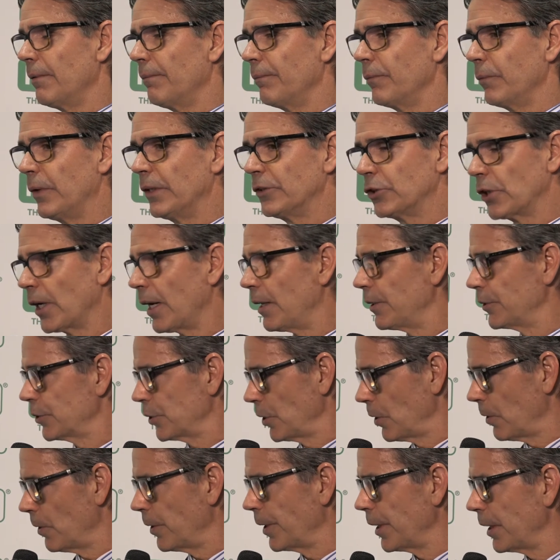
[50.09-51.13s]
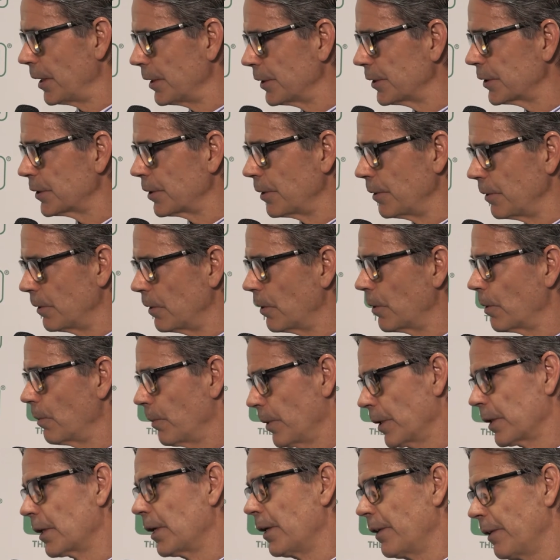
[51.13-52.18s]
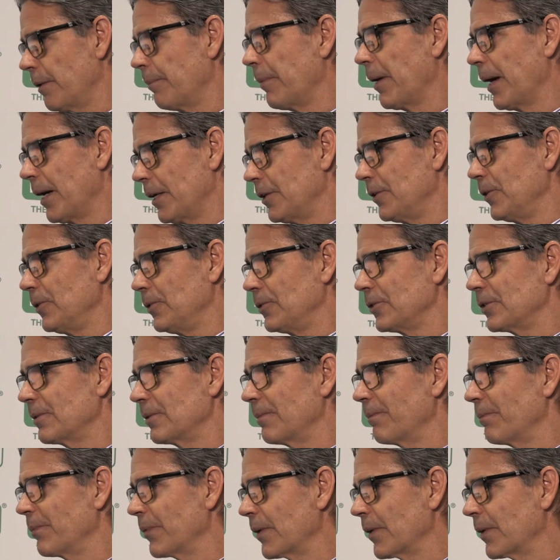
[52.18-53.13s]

We challenged the audience to go to work on the bad news.